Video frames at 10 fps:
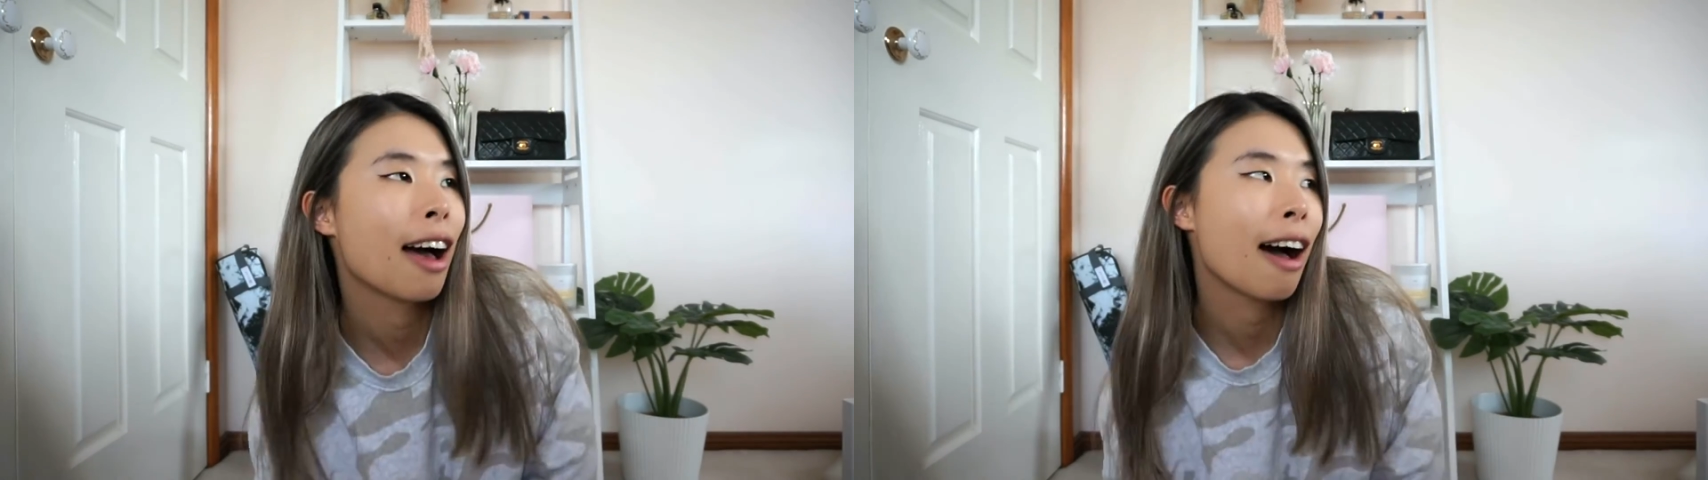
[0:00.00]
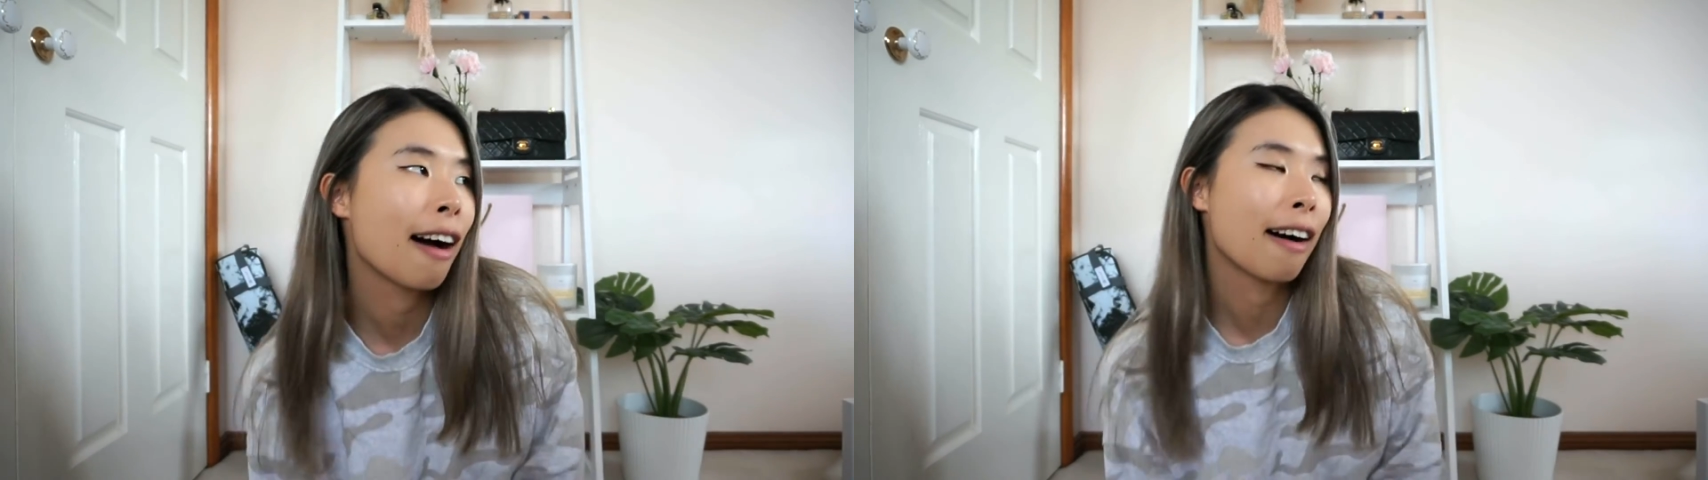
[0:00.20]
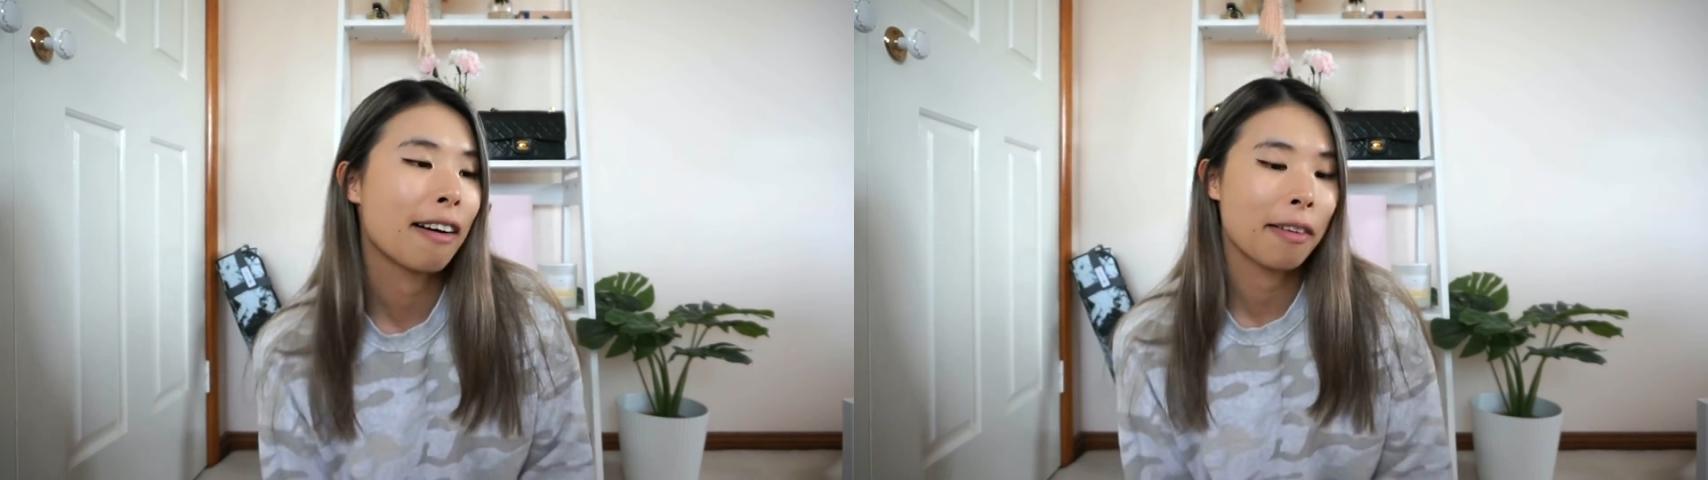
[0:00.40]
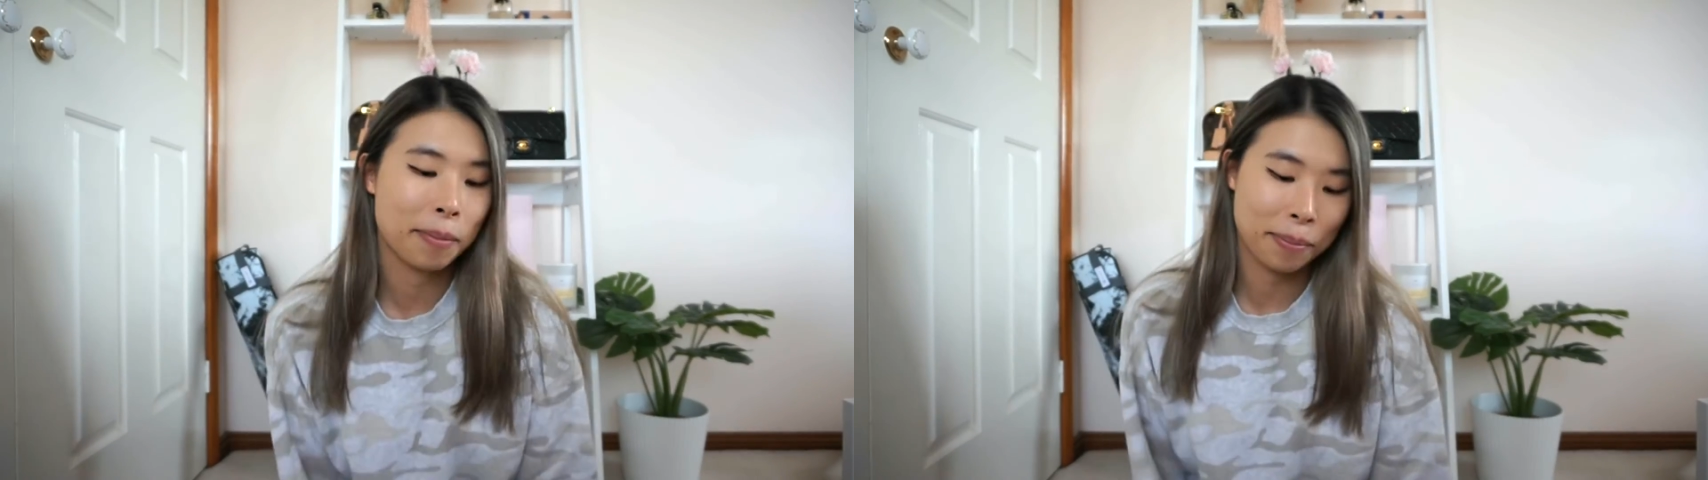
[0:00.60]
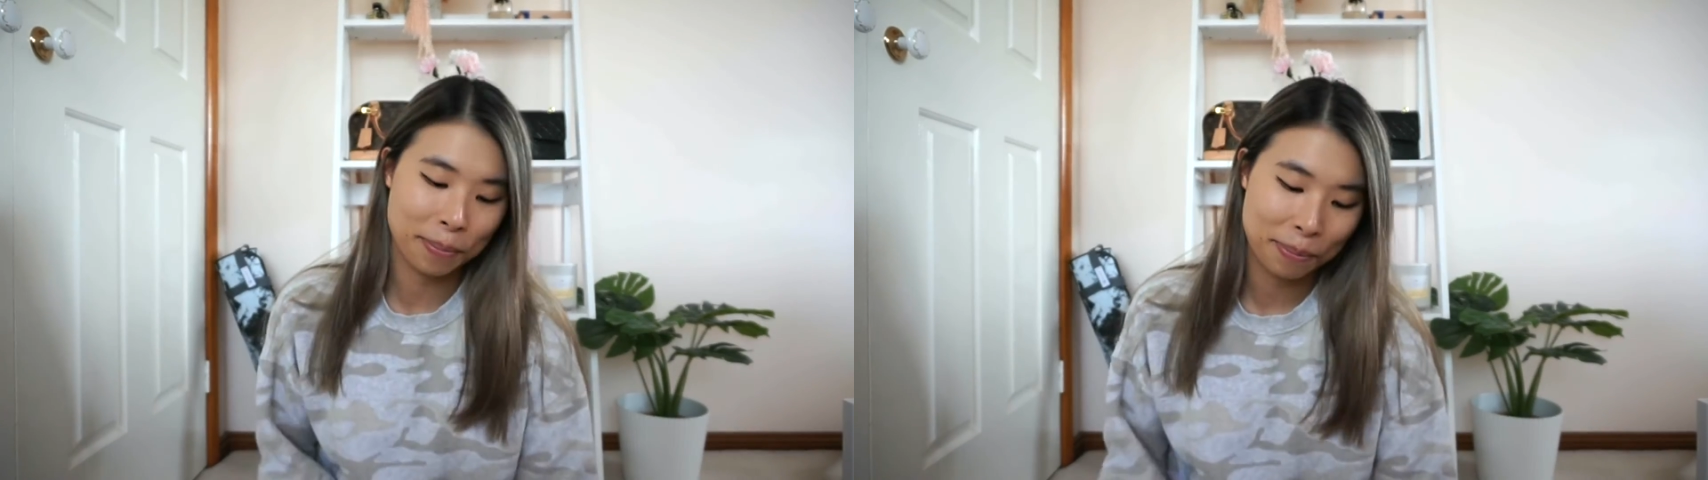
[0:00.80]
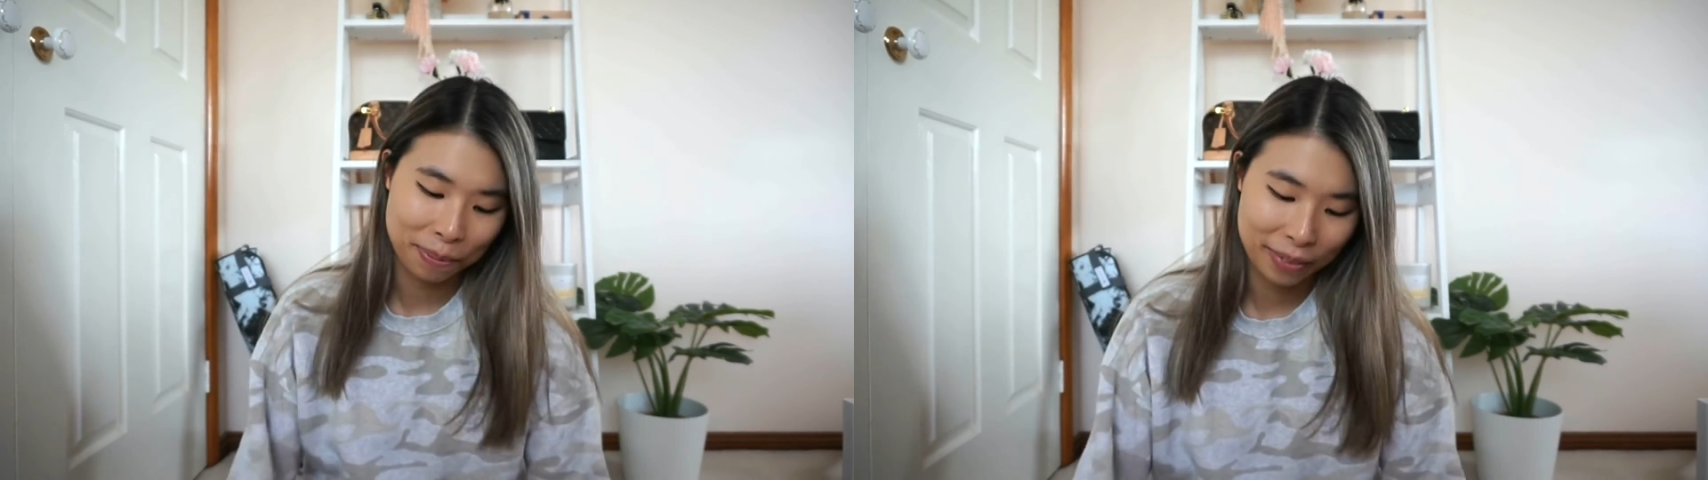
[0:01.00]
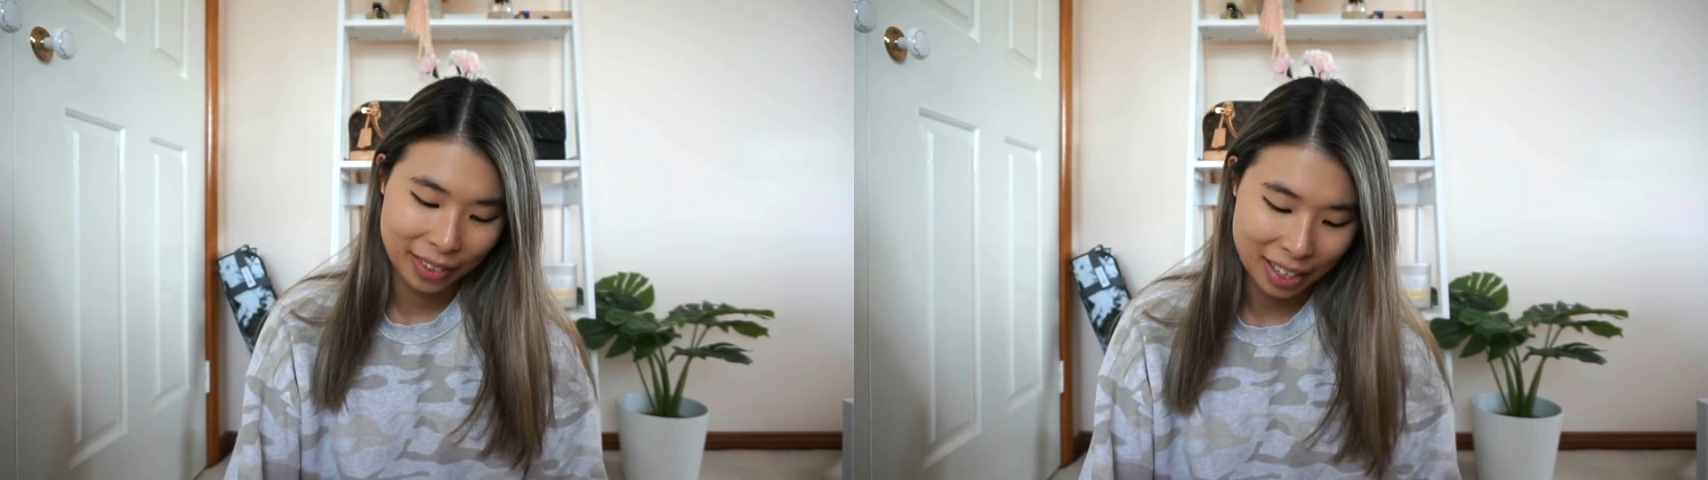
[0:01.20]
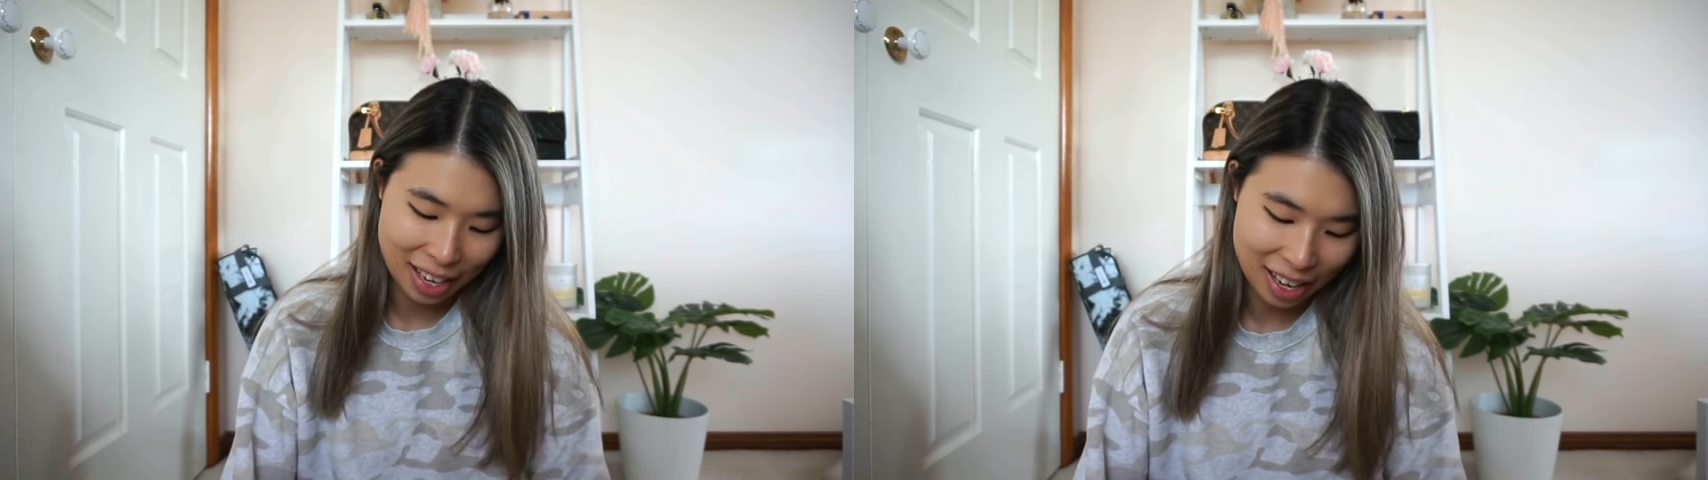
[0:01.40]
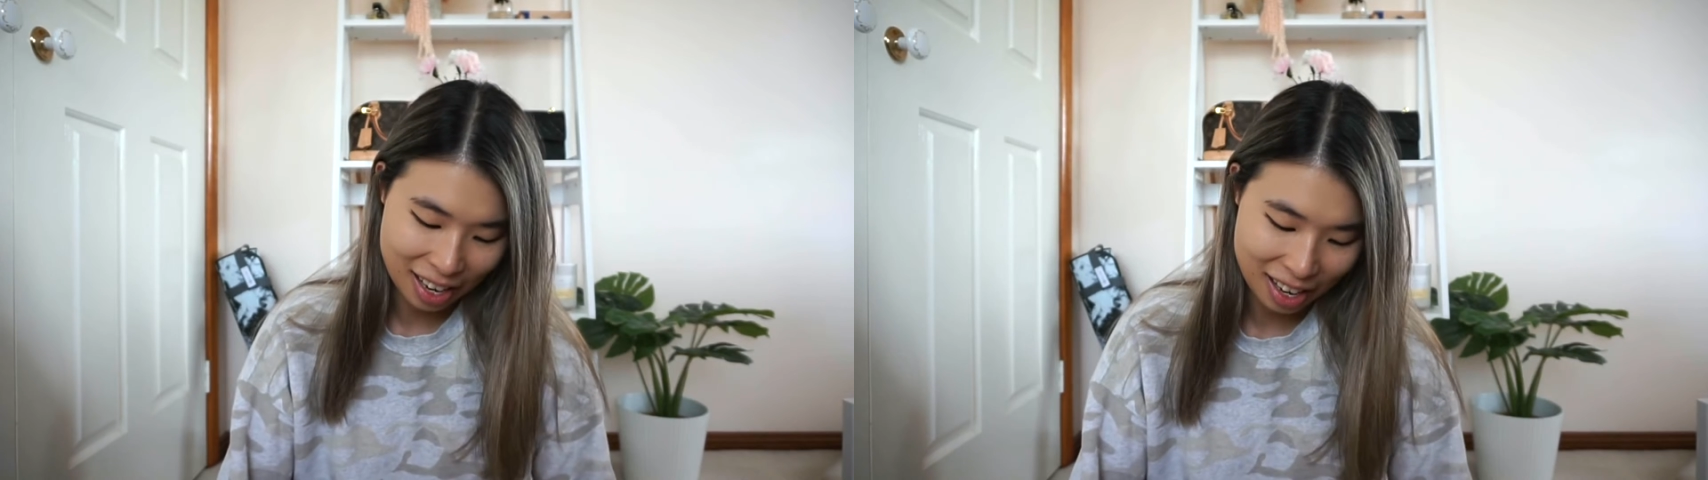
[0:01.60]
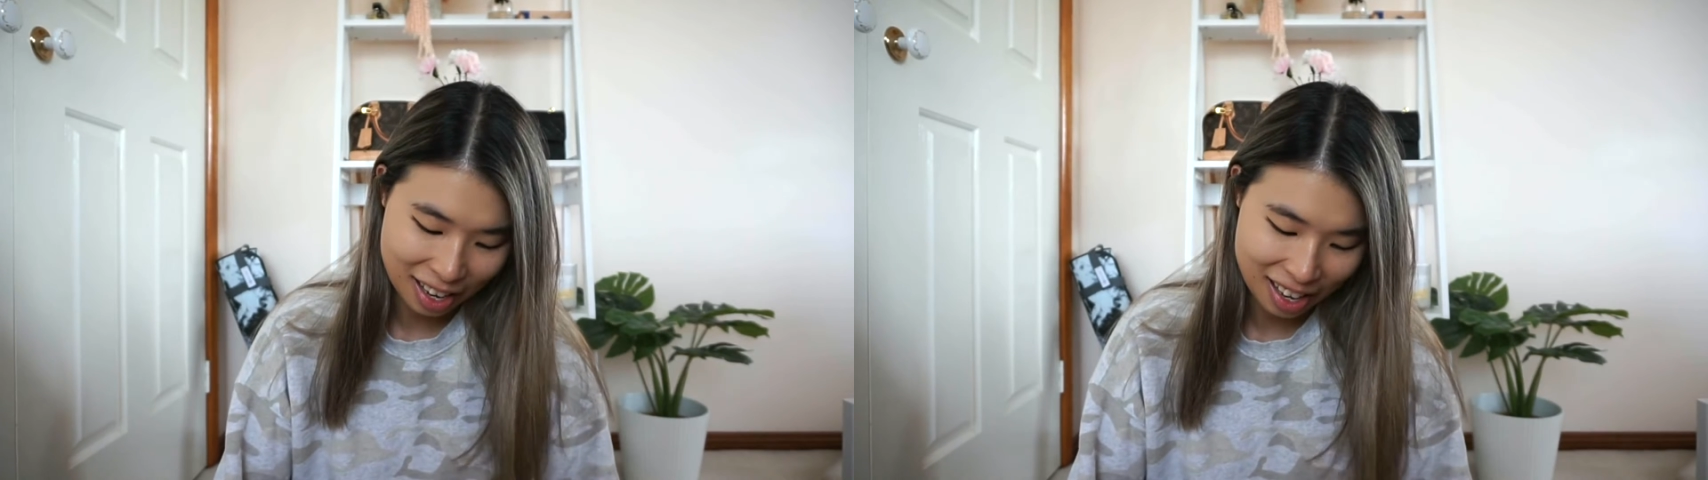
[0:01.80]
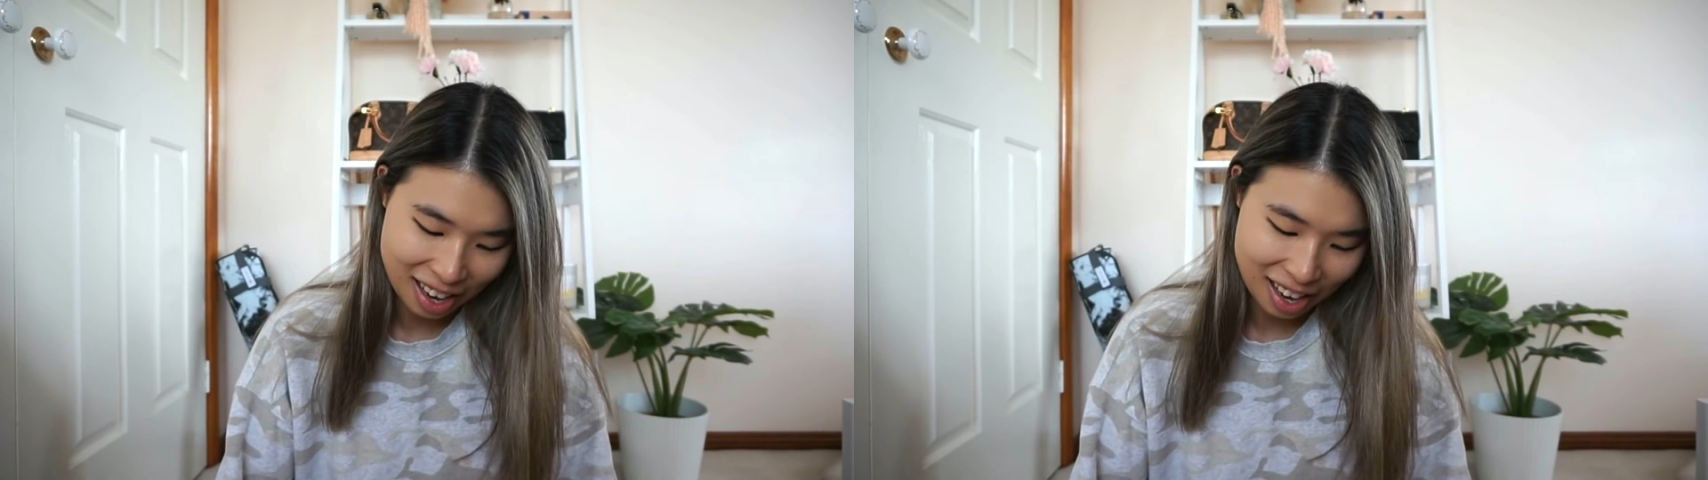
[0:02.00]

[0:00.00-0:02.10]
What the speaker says: and